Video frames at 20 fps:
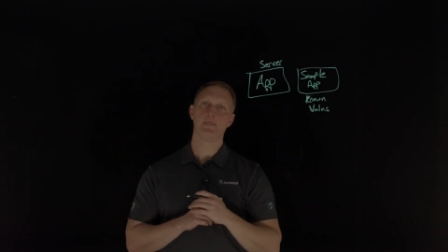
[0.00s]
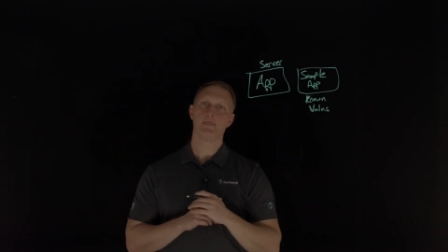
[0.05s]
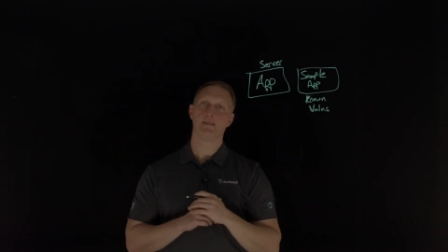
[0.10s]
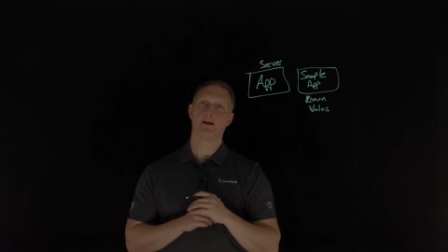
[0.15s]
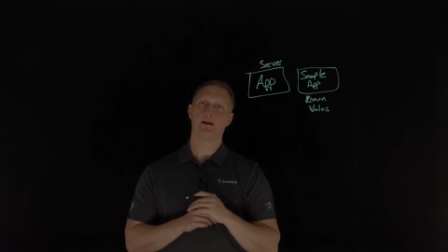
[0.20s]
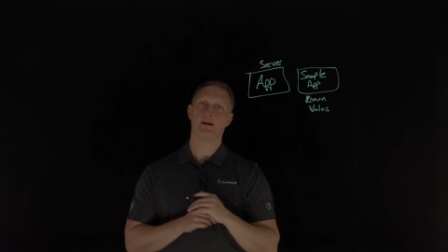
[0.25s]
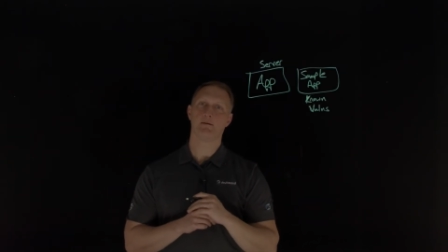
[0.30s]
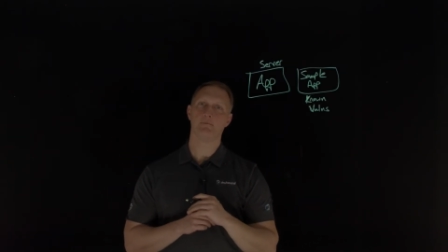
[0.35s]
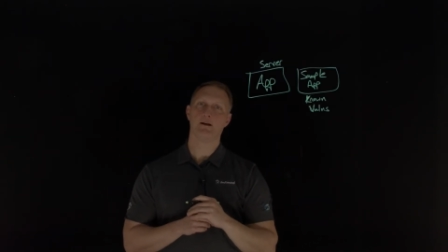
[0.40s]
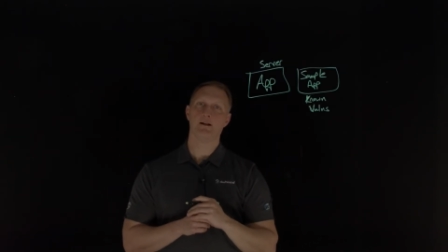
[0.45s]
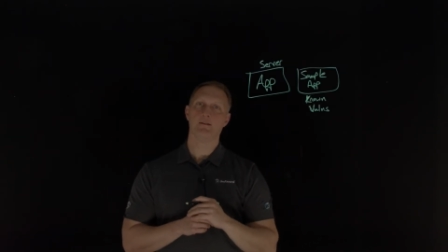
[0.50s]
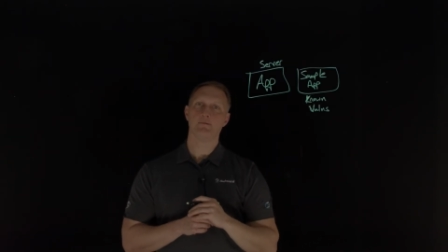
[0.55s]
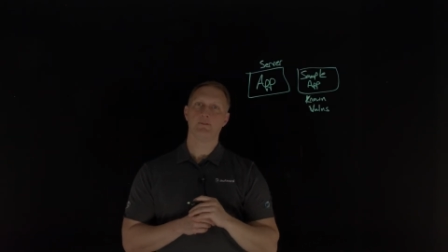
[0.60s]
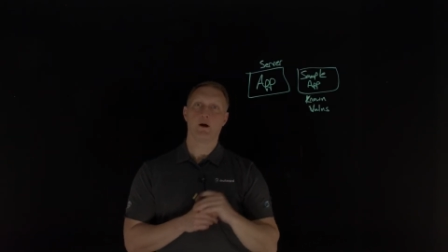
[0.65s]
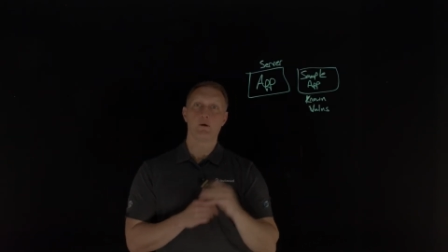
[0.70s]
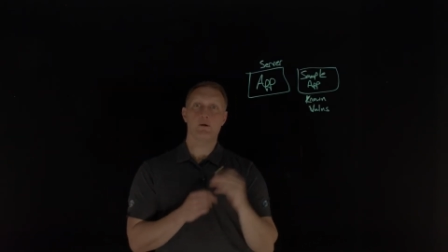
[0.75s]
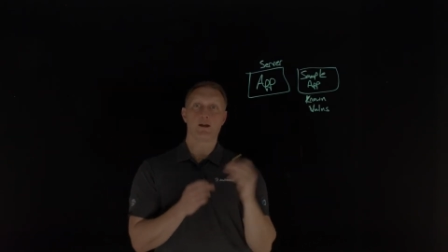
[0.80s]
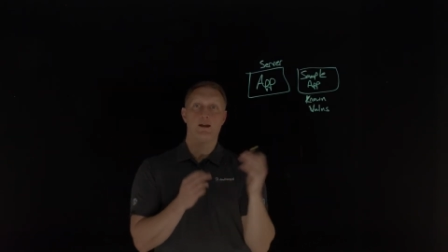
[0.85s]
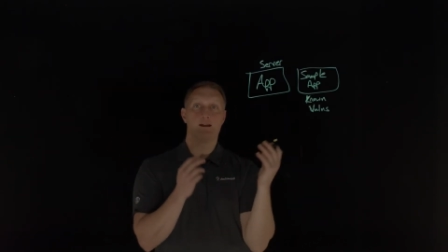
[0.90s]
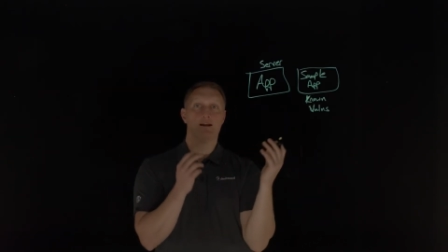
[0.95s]
Um,
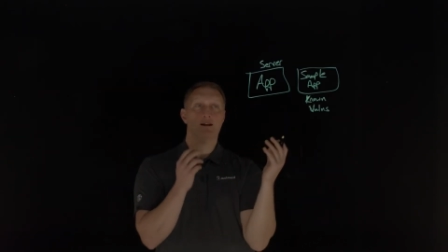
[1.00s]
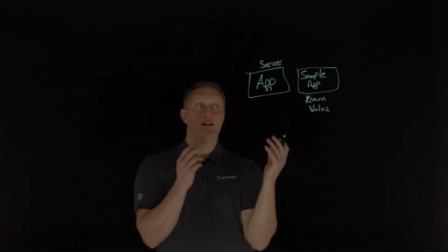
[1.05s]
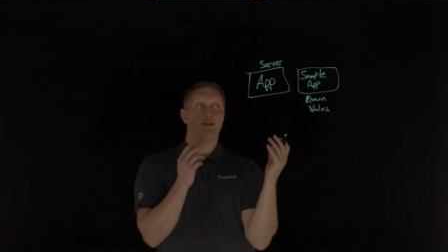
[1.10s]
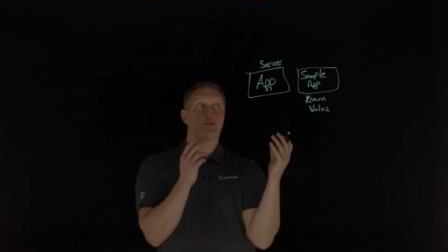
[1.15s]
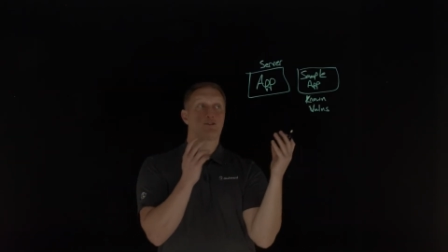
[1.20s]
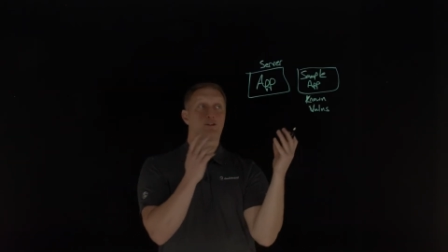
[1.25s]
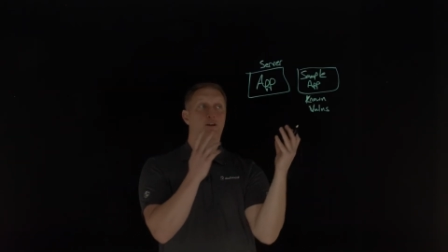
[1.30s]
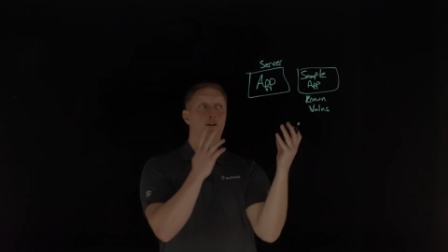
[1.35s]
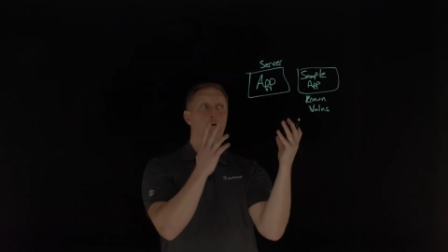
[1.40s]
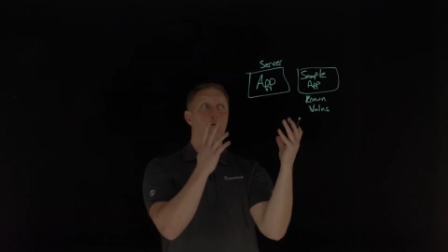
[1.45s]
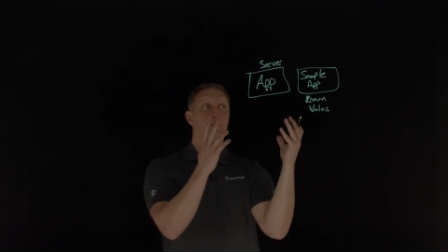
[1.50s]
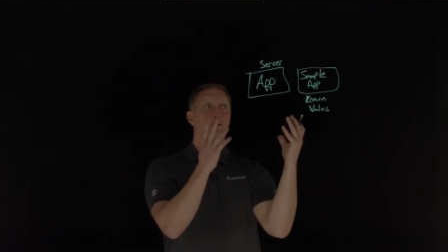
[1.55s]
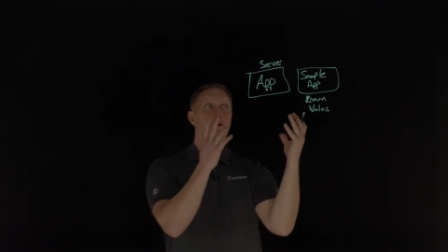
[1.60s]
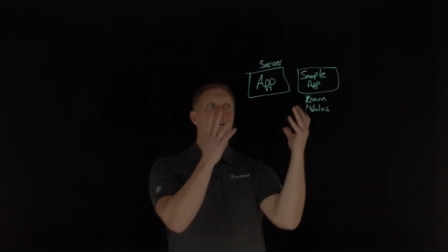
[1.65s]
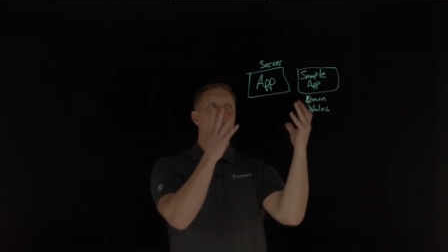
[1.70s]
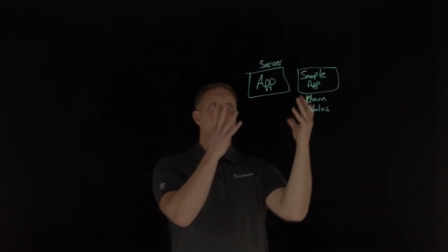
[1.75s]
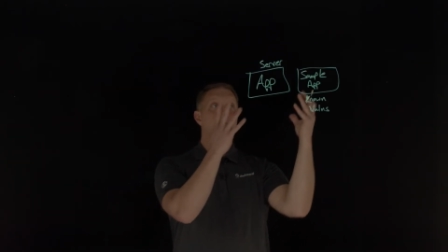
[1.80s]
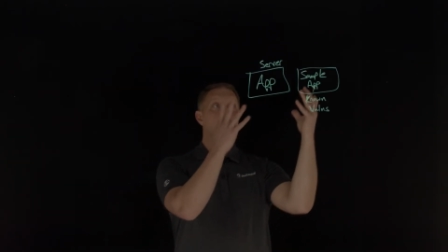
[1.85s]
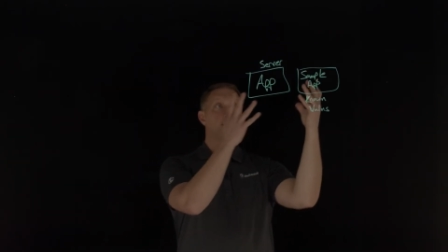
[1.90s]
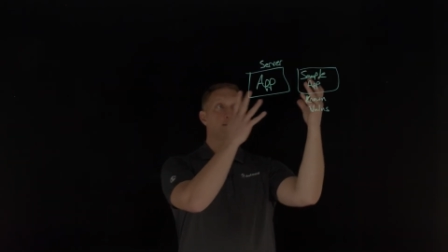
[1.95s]
okay, so
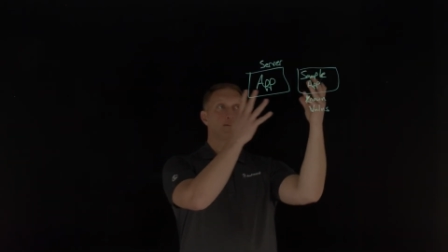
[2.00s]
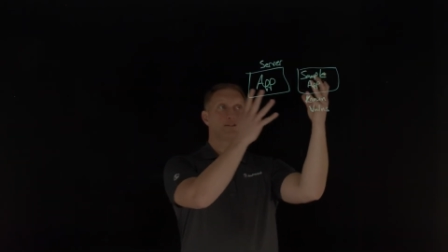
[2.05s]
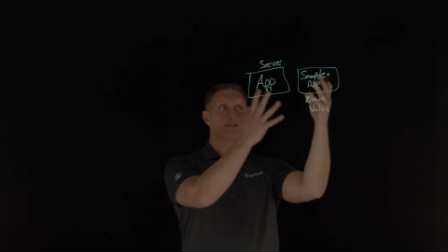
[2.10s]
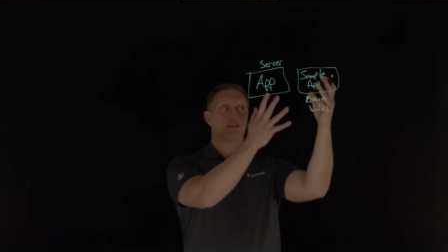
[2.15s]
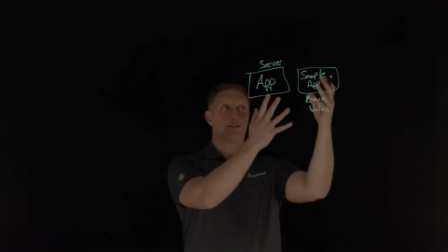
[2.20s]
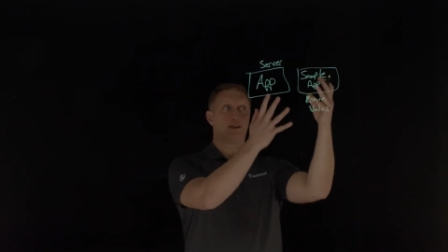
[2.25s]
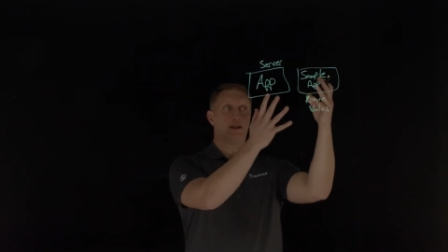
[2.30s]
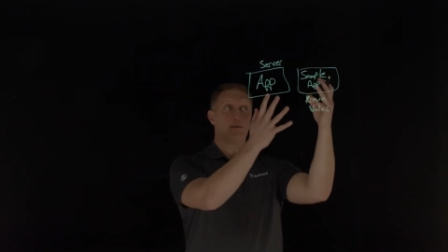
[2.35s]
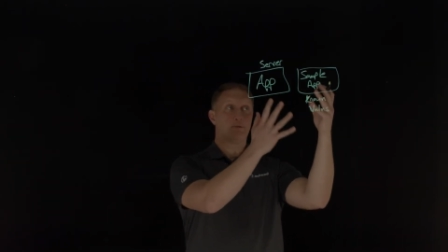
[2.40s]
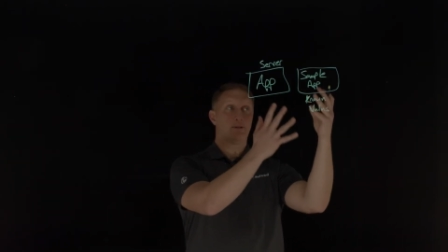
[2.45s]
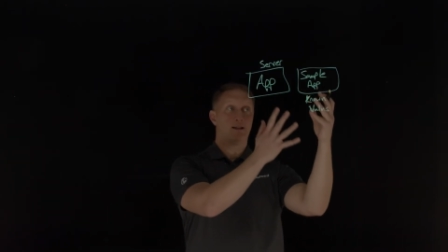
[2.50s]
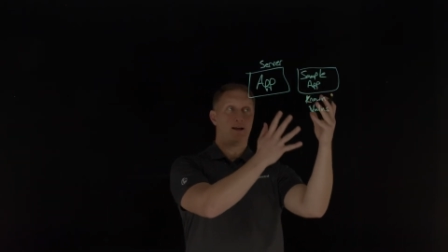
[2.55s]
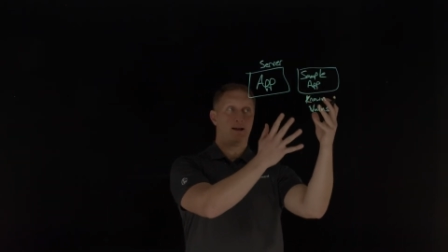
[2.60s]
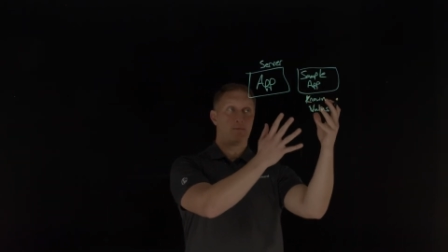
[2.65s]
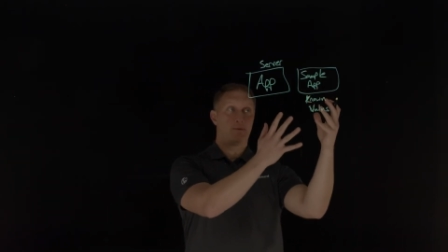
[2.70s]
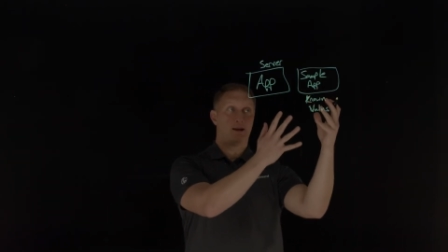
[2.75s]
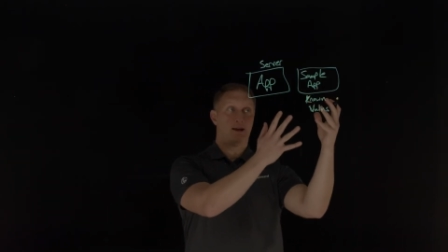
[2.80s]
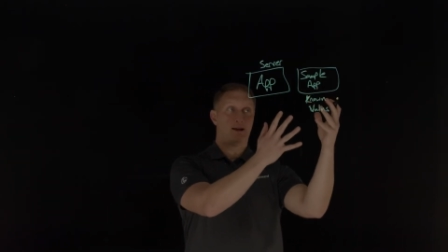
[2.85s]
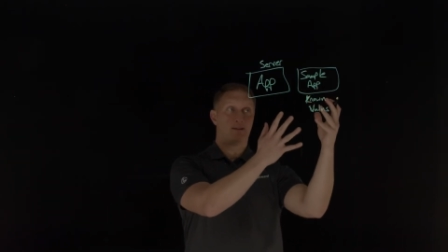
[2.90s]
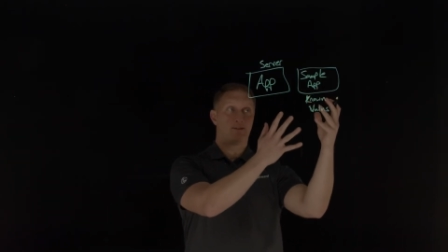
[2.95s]
this sample app
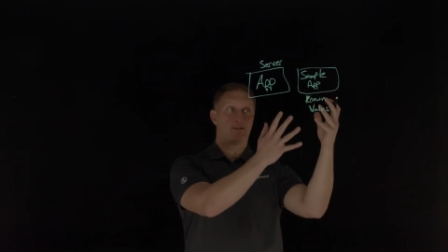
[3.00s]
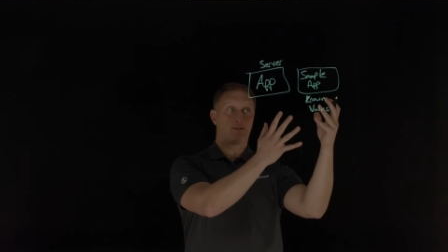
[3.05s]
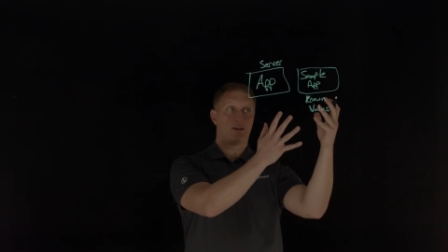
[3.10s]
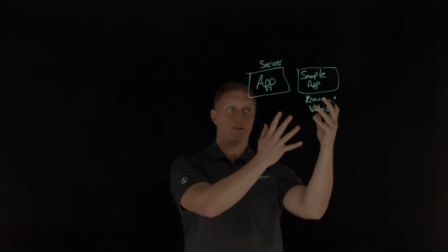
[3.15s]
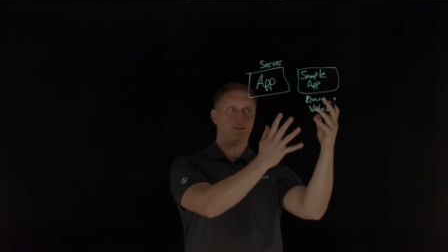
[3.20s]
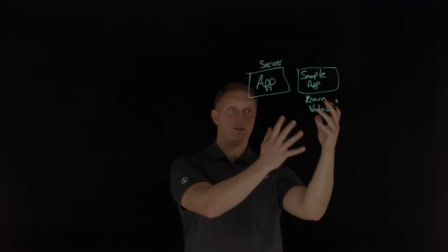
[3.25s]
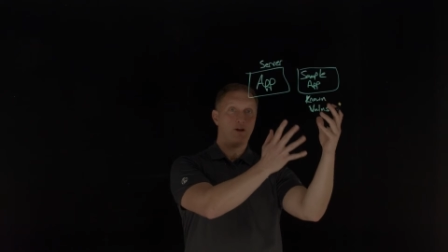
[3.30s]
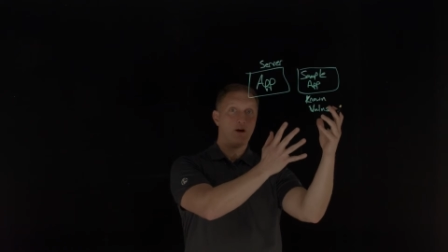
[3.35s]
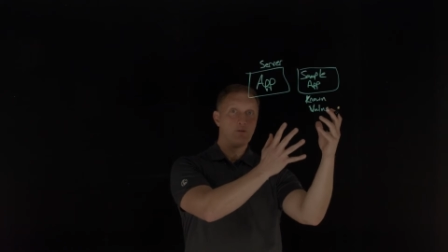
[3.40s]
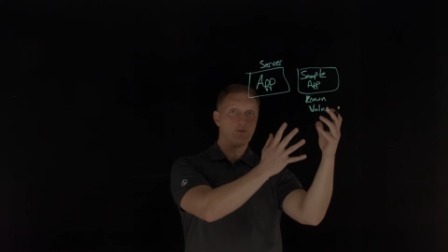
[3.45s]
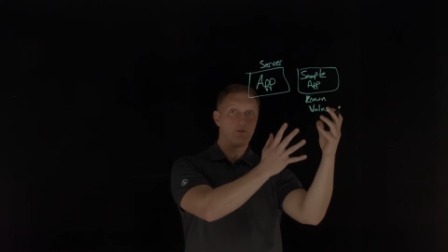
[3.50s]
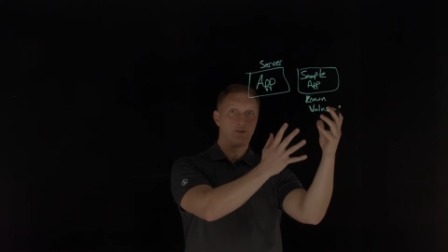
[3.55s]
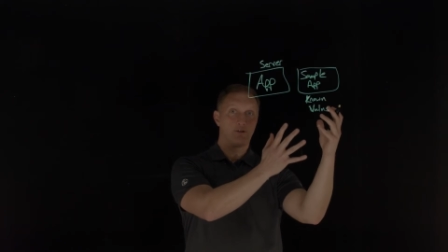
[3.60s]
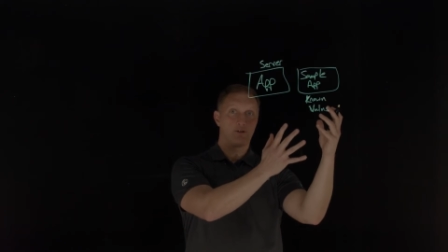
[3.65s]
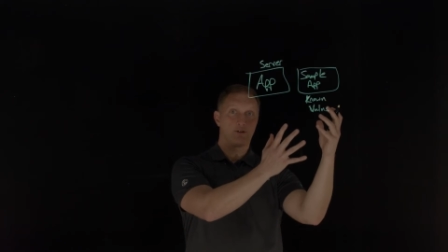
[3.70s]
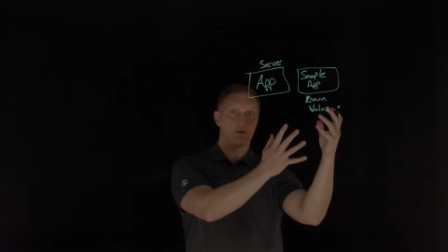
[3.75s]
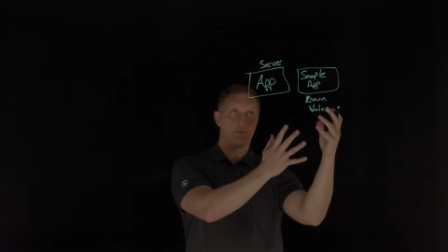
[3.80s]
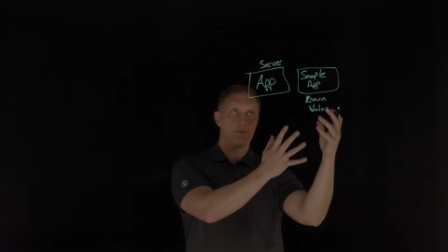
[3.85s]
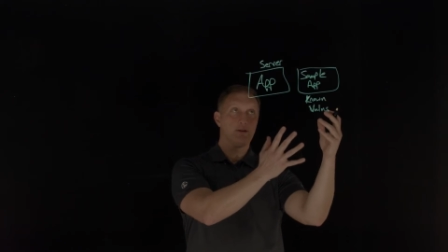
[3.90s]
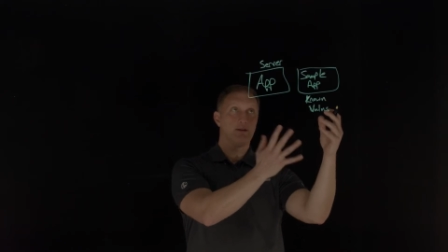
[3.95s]
has known
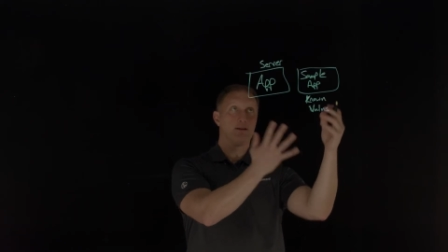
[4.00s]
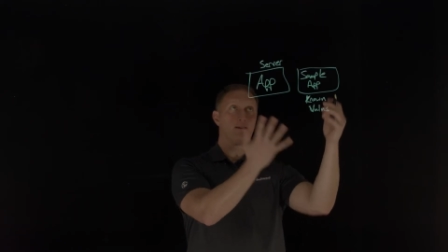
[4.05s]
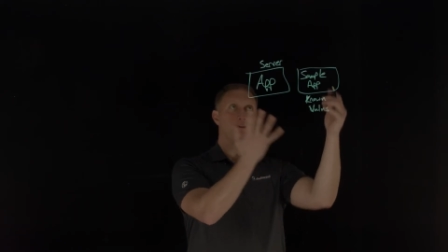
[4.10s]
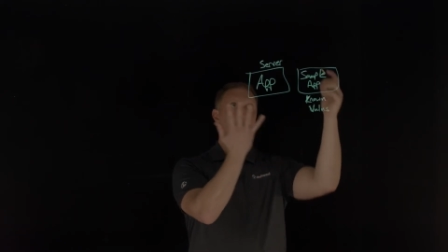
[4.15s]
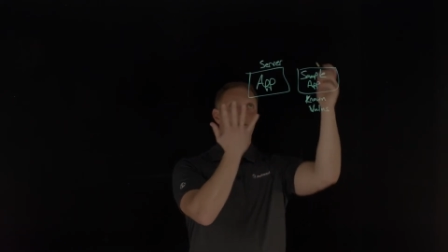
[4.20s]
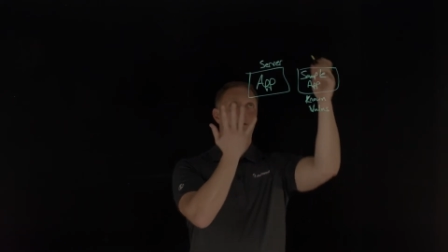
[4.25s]
vulnerabilities.